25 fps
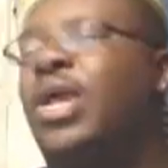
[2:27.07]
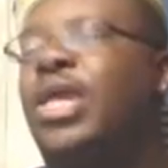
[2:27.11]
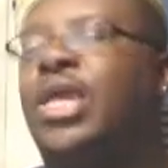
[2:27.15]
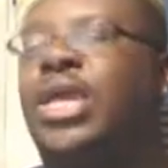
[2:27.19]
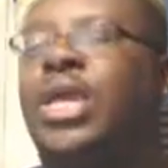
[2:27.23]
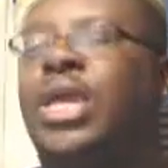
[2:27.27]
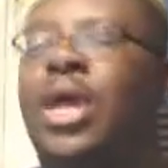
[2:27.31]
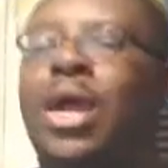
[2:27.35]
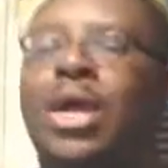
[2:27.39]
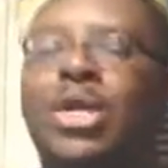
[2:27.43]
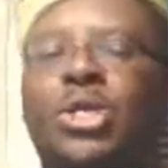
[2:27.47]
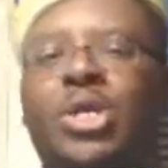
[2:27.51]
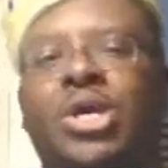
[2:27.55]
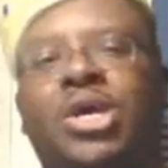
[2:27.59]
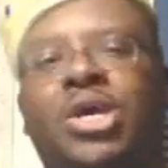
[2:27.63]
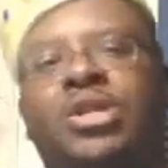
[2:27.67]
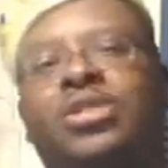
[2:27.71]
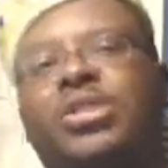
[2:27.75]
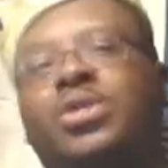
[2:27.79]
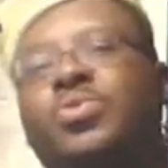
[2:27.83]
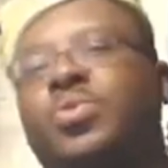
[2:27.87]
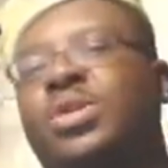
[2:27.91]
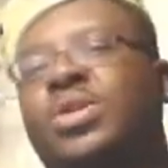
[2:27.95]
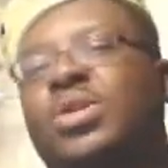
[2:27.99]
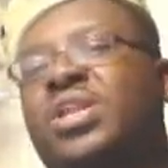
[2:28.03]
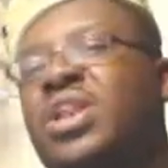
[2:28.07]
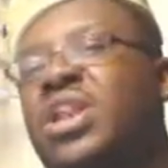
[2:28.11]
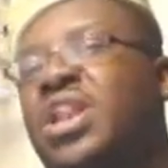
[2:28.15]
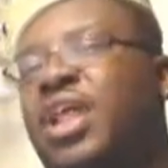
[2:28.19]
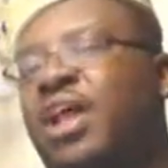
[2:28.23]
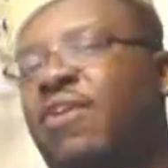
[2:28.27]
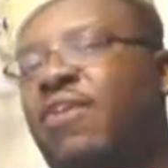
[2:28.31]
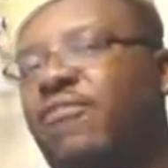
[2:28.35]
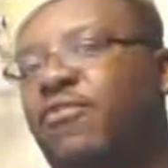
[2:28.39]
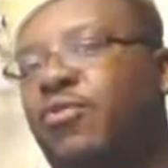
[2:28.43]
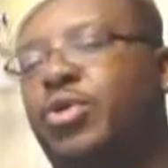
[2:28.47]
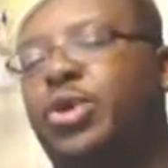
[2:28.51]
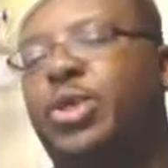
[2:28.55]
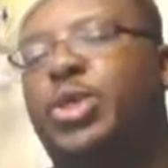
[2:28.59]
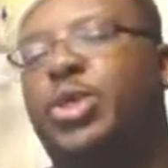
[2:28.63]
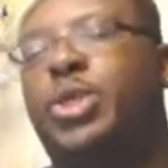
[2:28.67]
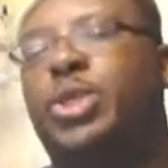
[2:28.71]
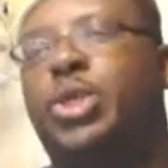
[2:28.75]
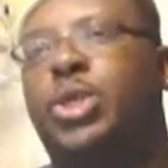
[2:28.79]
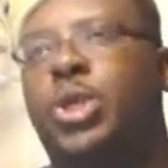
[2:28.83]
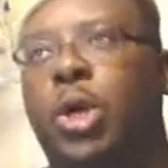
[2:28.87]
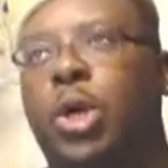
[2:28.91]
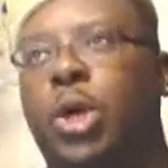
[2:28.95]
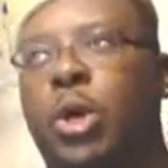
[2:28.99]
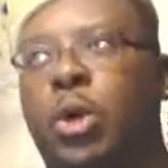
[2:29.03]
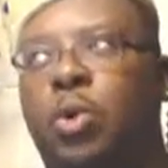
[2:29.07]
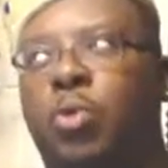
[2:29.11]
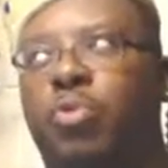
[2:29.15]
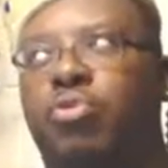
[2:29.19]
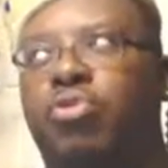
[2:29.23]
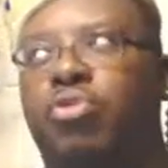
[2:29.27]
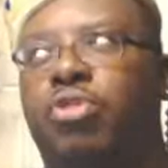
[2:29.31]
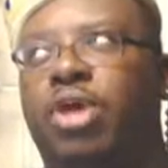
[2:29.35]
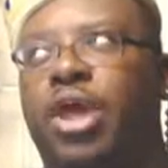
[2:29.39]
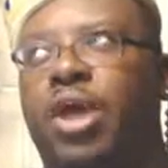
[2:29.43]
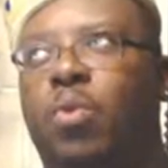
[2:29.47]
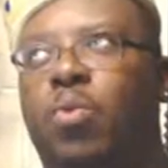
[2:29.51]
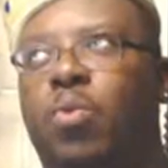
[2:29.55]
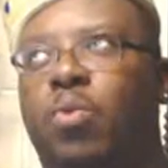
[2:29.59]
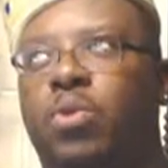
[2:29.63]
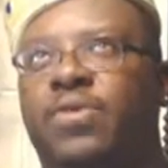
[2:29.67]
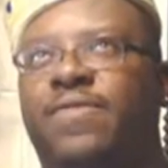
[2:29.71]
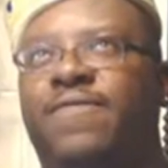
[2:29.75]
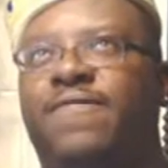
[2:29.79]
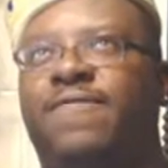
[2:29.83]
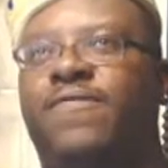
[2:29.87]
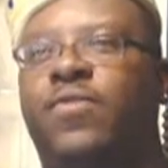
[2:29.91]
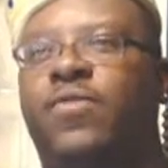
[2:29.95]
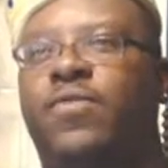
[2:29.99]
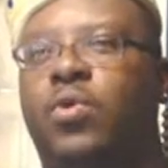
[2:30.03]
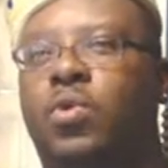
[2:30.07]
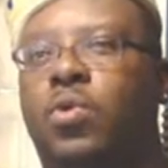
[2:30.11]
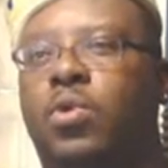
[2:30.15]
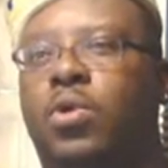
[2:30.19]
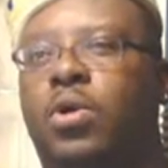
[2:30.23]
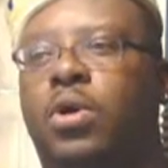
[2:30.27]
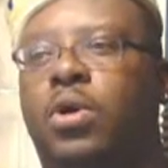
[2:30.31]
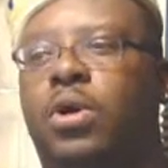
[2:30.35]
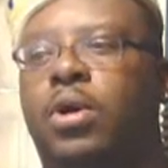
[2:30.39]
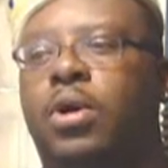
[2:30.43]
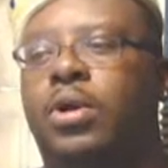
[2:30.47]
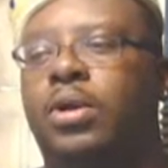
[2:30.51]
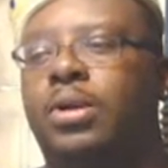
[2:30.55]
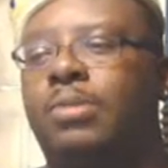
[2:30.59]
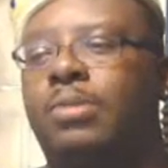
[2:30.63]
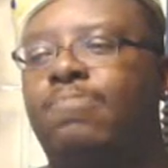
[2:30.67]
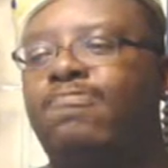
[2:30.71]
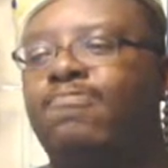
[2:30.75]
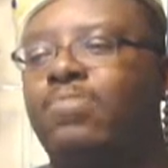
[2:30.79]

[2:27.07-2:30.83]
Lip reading: Young Justice was never a show that was for